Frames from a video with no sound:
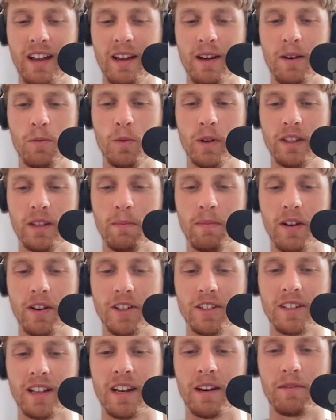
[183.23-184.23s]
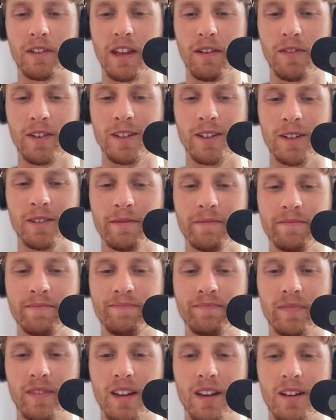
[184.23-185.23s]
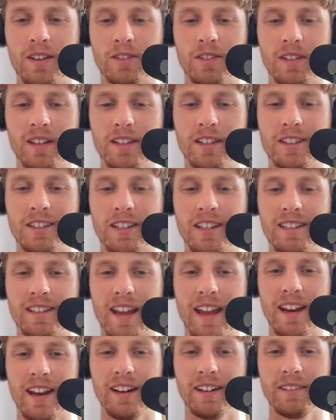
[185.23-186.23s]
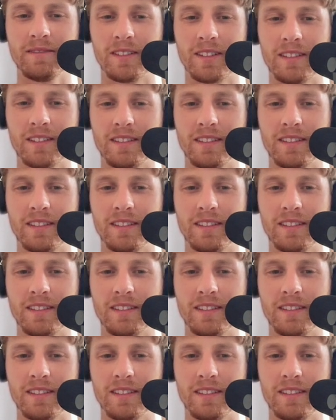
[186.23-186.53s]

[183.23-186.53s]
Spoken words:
with the budget that I've given you. So this is the data,